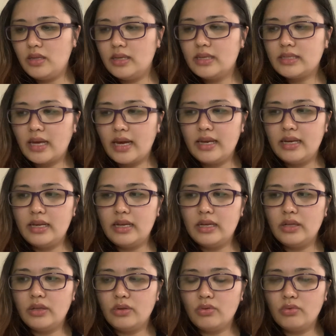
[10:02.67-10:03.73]
decided
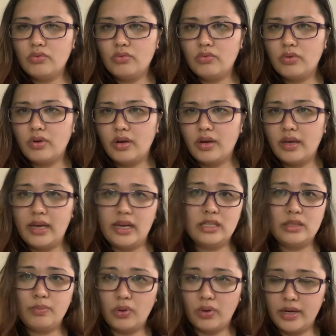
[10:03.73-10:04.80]
to
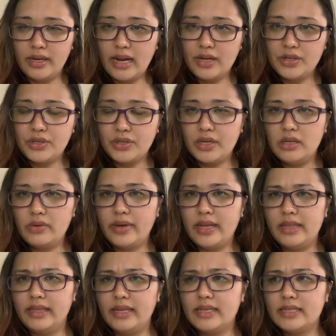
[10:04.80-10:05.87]
explore natural
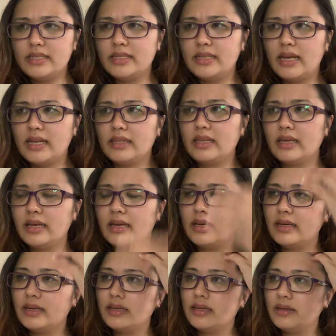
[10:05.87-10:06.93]
wellness, that
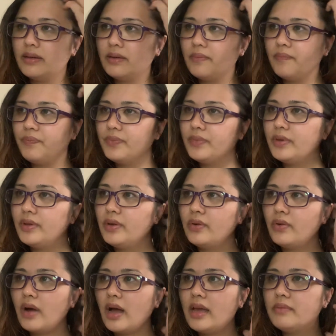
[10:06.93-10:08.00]

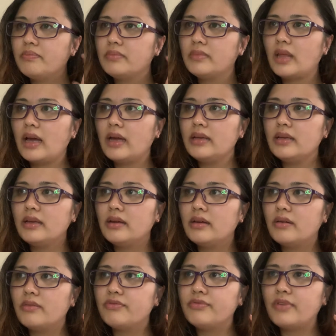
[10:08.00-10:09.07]
I
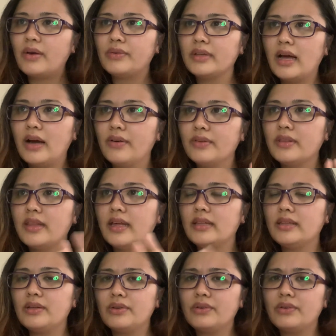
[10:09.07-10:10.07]
found out that